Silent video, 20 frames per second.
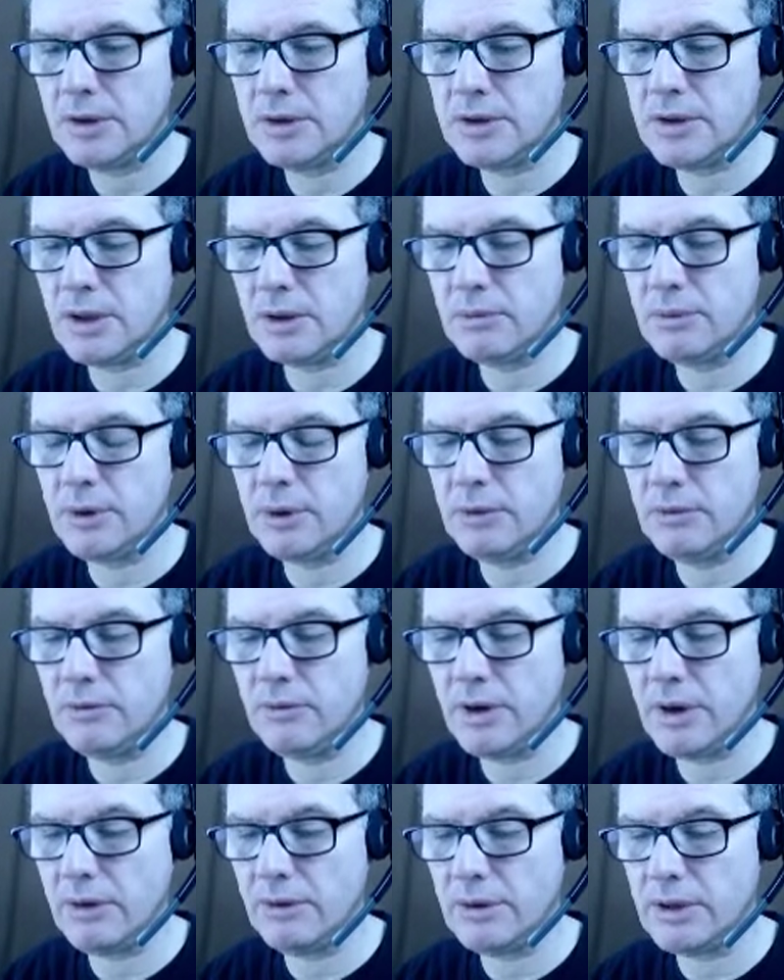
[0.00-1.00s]
w
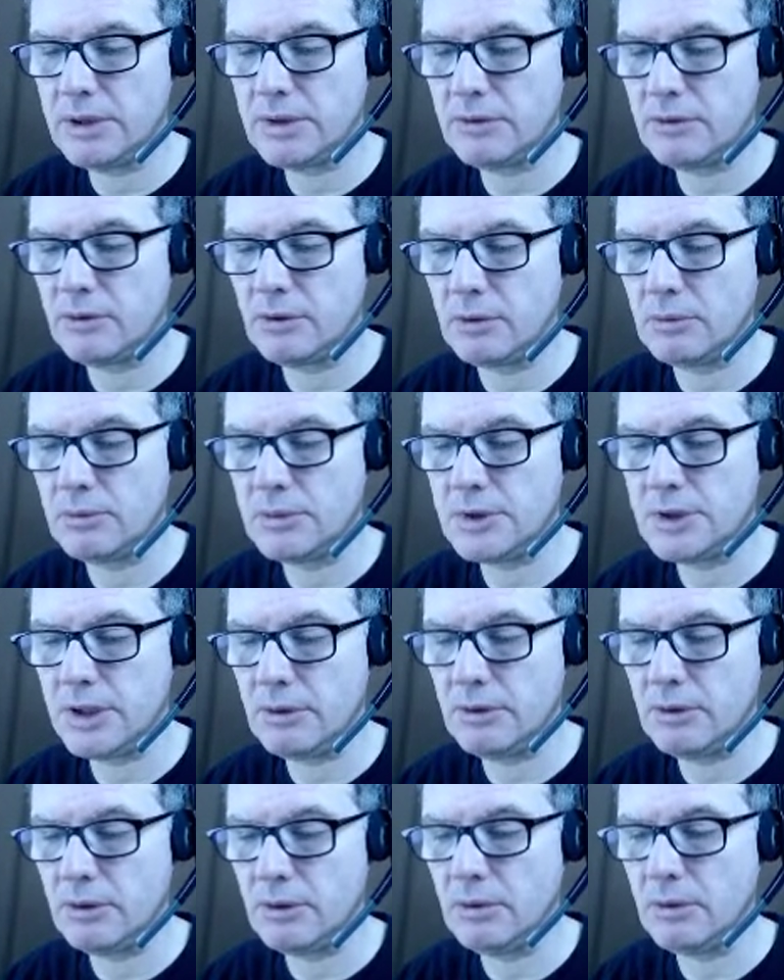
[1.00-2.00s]
varies from
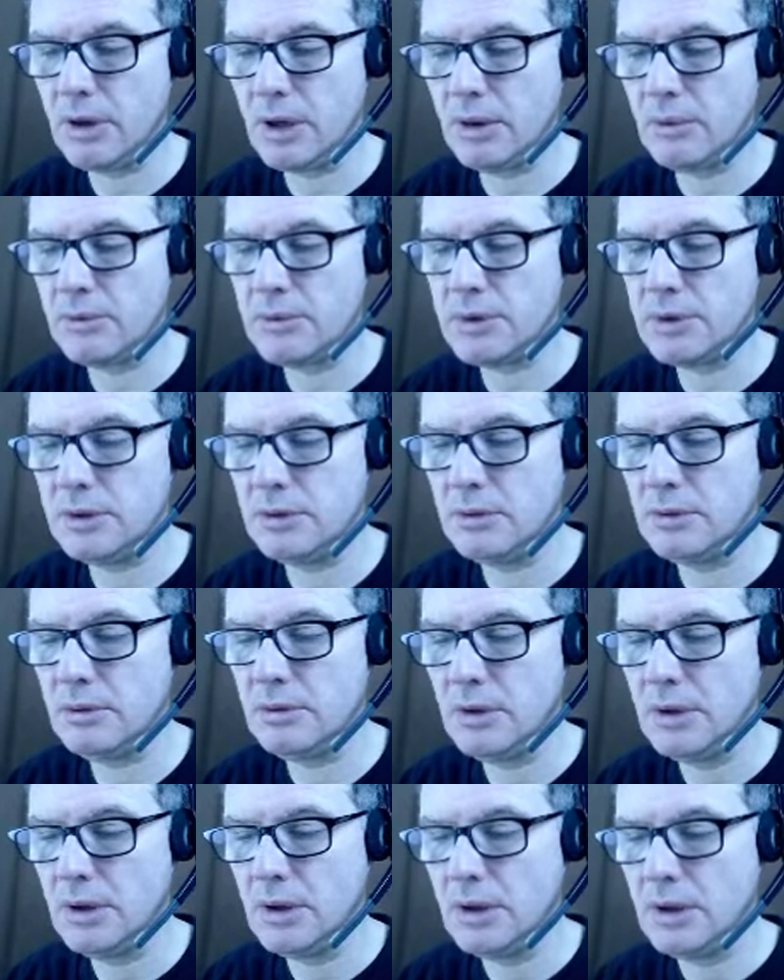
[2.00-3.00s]
0 up to
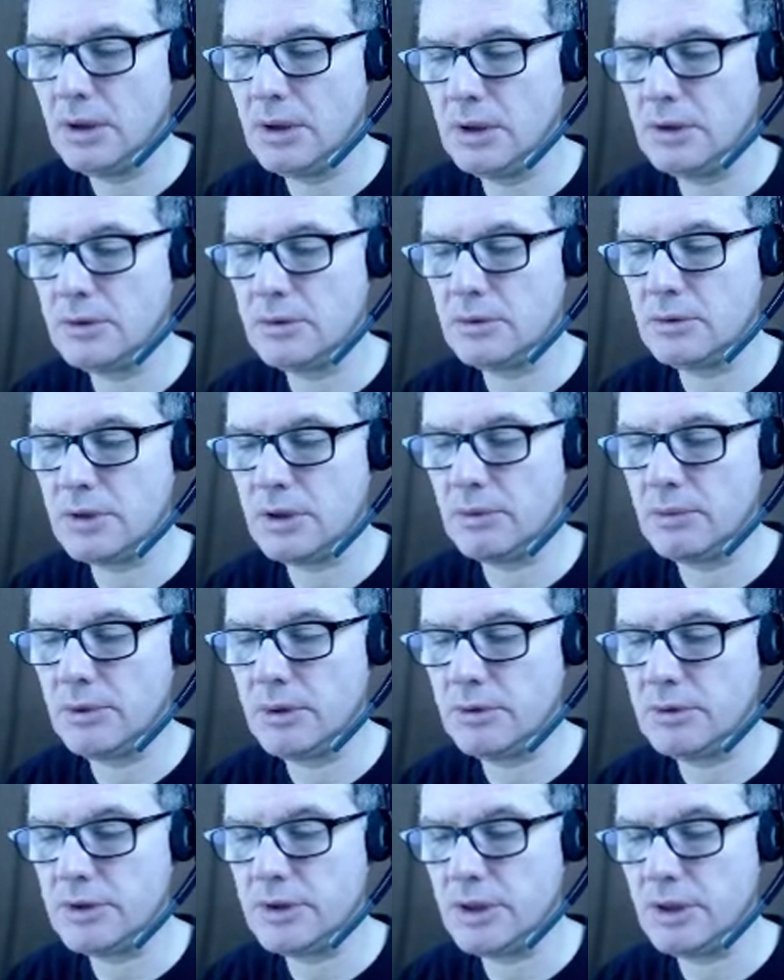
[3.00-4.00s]
little
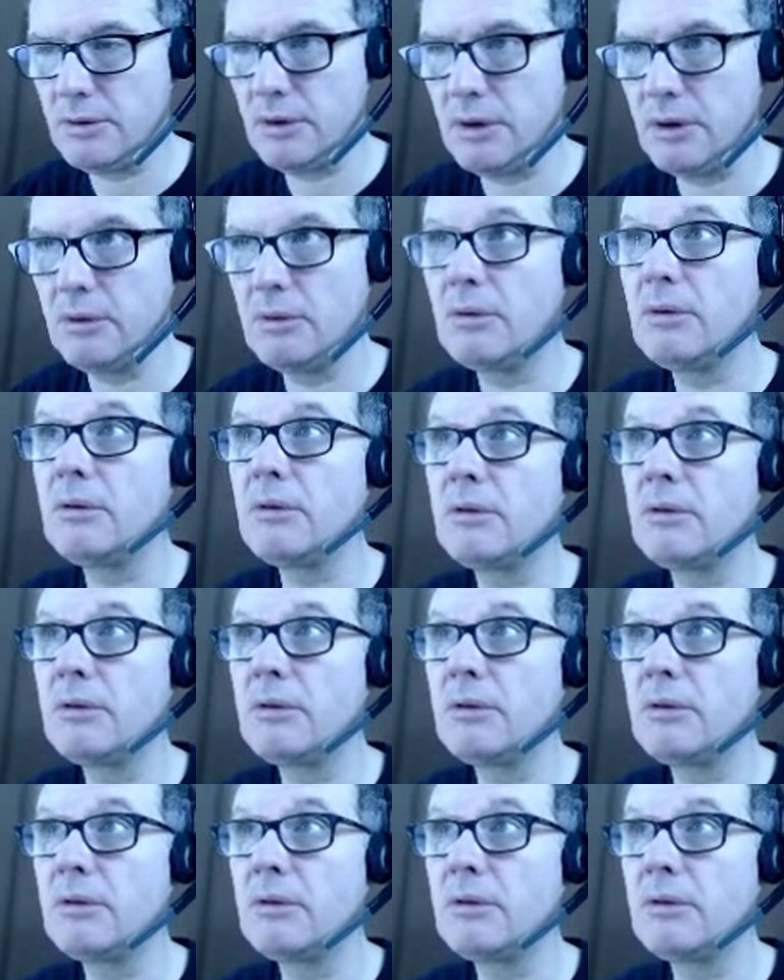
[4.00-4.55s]
w 0